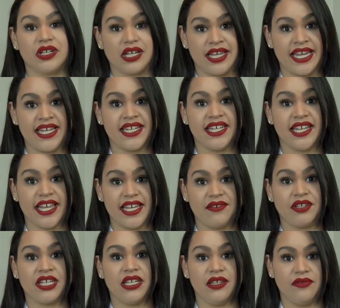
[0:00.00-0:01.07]
ADA
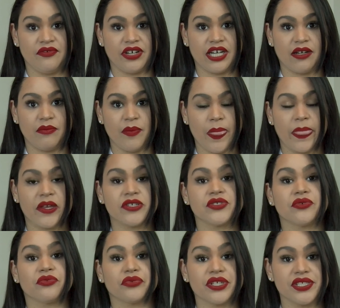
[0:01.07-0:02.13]
key fob, there's a
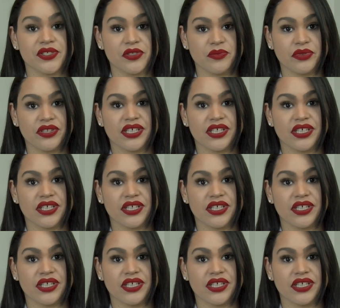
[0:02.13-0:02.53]
reasonable